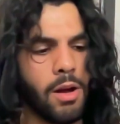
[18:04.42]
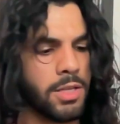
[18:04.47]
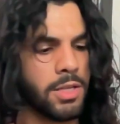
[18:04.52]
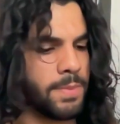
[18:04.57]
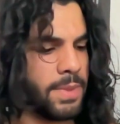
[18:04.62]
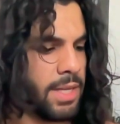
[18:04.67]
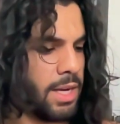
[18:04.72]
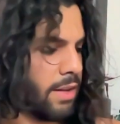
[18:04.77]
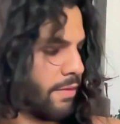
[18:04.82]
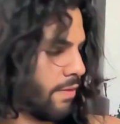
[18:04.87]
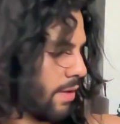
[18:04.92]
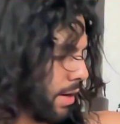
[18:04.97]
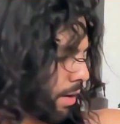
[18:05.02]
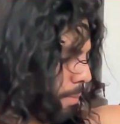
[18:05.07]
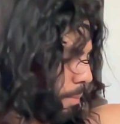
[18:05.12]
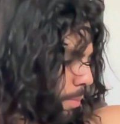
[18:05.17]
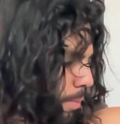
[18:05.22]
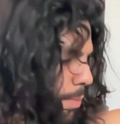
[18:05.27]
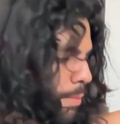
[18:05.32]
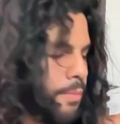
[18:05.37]
asked my dad if I
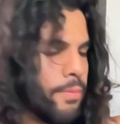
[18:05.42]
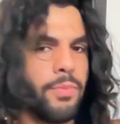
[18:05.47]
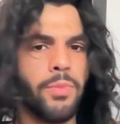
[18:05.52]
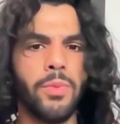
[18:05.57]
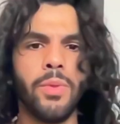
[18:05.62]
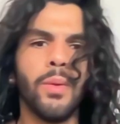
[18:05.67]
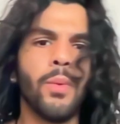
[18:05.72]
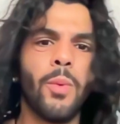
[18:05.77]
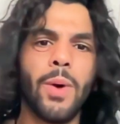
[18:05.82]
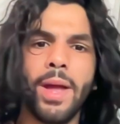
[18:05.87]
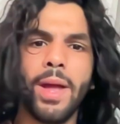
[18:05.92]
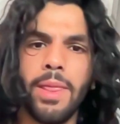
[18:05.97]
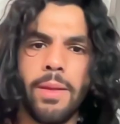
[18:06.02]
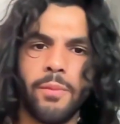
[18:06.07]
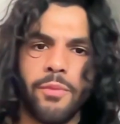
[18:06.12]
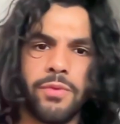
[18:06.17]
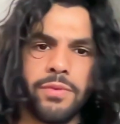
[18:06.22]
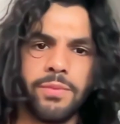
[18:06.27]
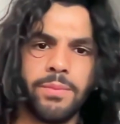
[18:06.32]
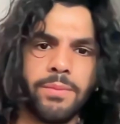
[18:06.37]
could wear
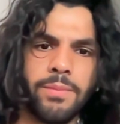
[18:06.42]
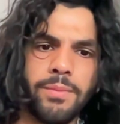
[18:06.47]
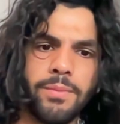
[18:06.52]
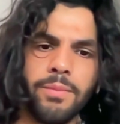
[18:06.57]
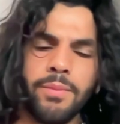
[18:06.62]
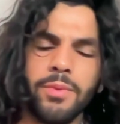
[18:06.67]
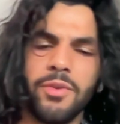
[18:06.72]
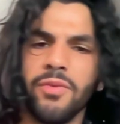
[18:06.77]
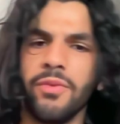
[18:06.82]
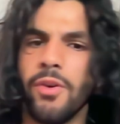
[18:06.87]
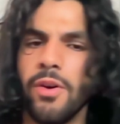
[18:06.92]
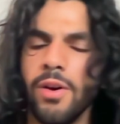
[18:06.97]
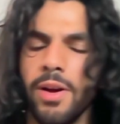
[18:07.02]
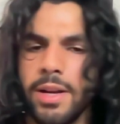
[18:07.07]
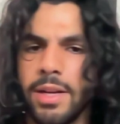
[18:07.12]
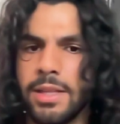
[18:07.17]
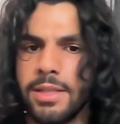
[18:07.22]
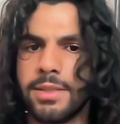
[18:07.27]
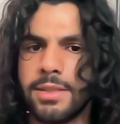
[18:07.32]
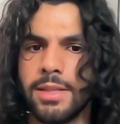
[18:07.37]
them before,
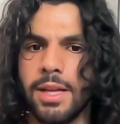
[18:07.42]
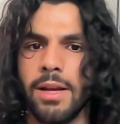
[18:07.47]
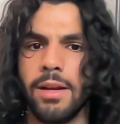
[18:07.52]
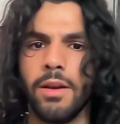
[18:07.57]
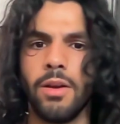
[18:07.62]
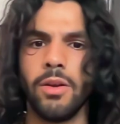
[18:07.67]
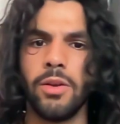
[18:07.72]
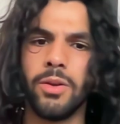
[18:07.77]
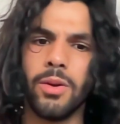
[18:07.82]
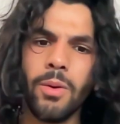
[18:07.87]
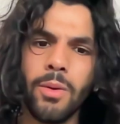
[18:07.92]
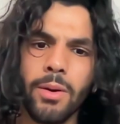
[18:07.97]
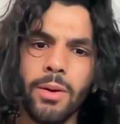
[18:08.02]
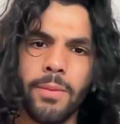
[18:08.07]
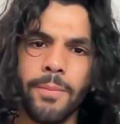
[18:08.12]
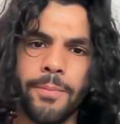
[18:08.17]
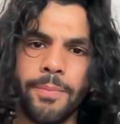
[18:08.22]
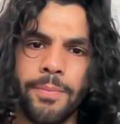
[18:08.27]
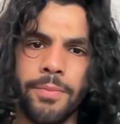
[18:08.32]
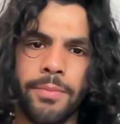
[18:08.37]
and he's like, you know
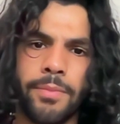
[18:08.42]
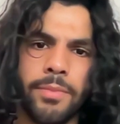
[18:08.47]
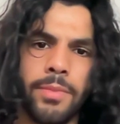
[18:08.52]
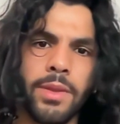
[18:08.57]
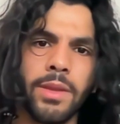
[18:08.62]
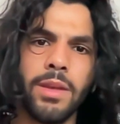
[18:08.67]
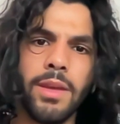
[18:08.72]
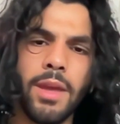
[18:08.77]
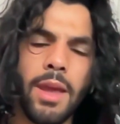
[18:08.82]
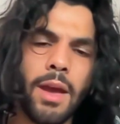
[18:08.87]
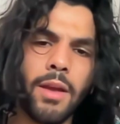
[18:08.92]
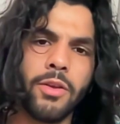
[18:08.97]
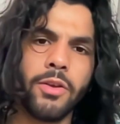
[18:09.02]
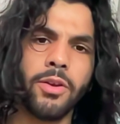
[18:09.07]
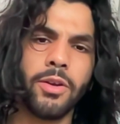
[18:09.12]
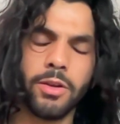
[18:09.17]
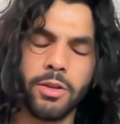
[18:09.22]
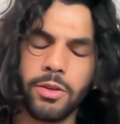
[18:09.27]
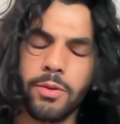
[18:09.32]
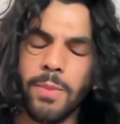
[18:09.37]
what? Yeah, you
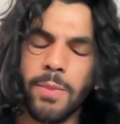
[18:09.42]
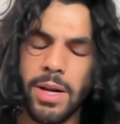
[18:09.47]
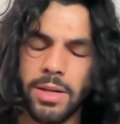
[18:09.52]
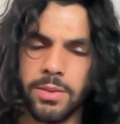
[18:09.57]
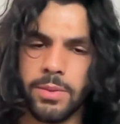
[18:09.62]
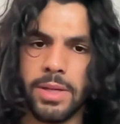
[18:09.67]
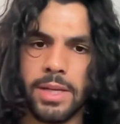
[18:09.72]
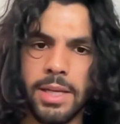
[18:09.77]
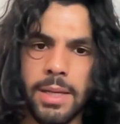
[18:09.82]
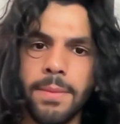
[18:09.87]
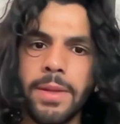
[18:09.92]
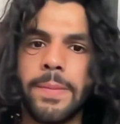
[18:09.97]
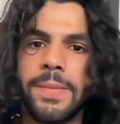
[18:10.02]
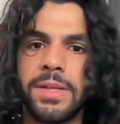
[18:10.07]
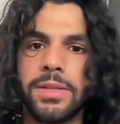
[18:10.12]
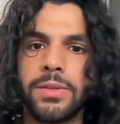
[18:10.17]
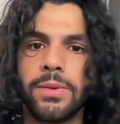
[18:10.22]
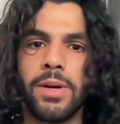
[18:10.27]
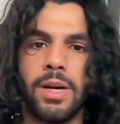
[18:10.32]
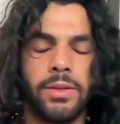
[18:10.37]
might as well keep them
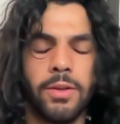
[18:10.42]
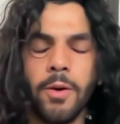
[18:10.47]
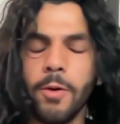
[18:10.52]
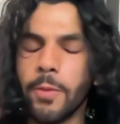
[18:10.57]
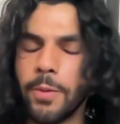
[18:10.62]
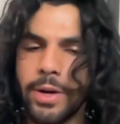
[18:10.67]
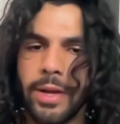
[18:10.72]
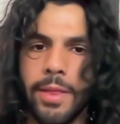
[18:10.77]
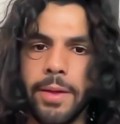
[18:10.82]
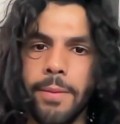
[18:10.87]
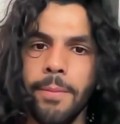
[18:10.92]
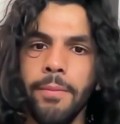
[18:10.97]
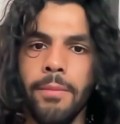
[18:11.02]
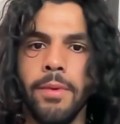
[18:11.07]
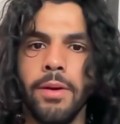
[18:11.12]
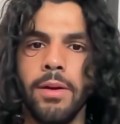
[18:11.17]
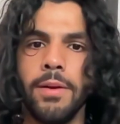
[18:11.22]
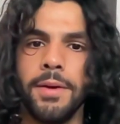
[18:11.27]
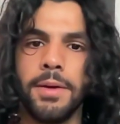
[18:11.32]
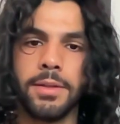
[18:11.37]
as well. I don't wear them.
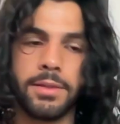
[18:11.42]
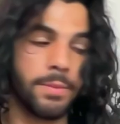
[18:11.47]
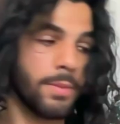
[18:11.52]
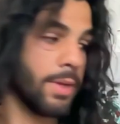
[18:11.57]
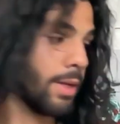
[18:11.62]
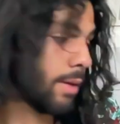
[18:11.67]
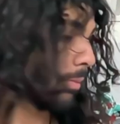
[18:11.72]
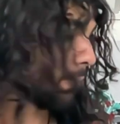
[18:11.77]
So I'm like,